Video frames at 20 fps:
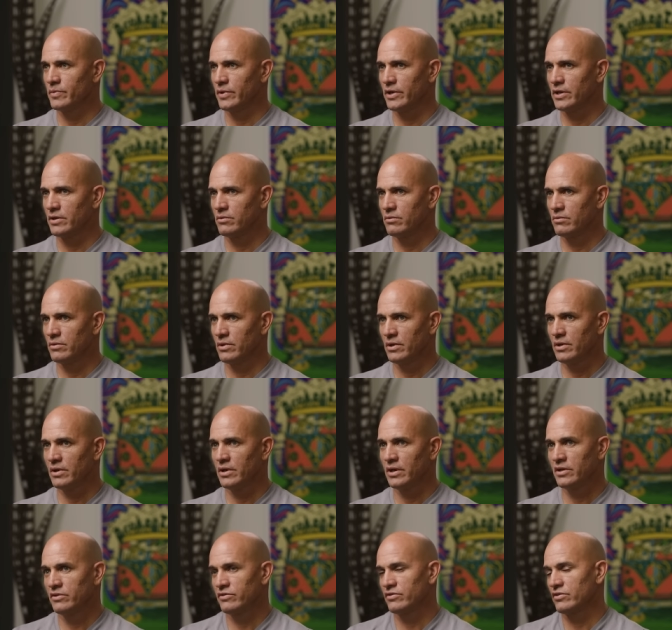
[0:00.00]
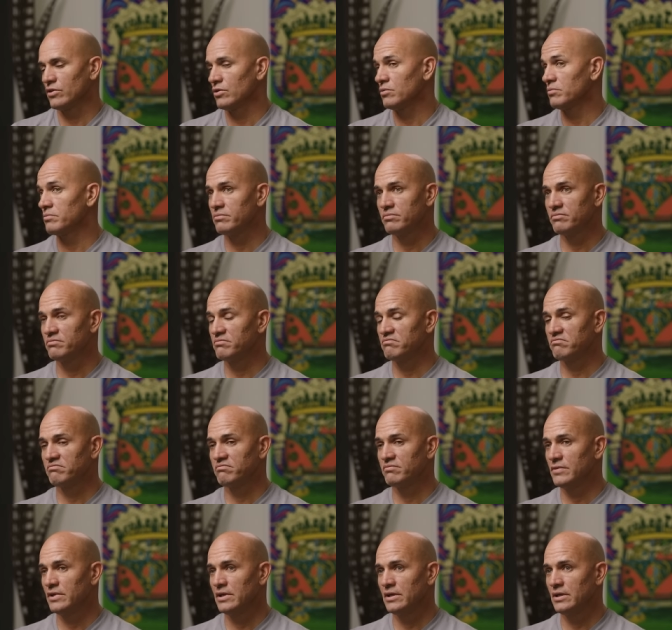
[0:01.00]
But it, it can still,
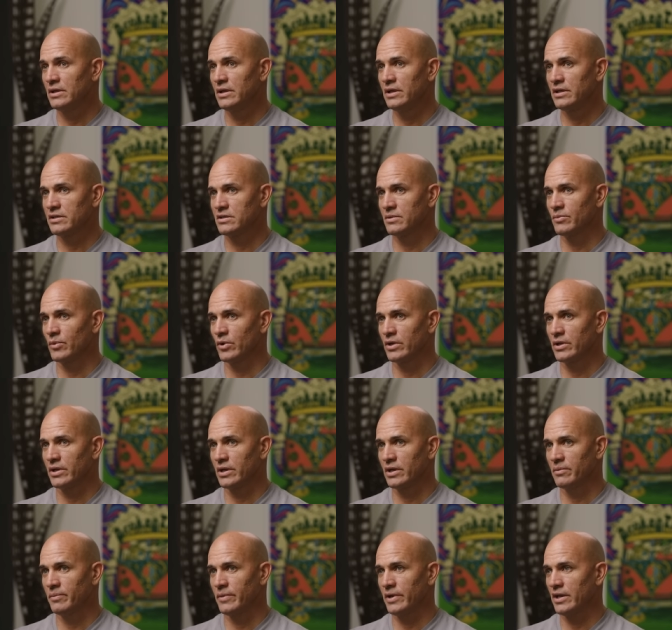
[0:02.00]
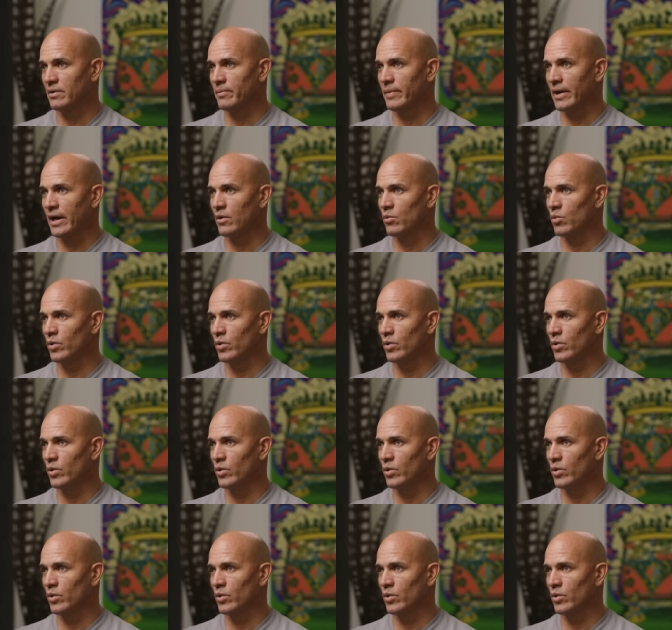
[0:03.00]
you can get somewhere that could be in a bad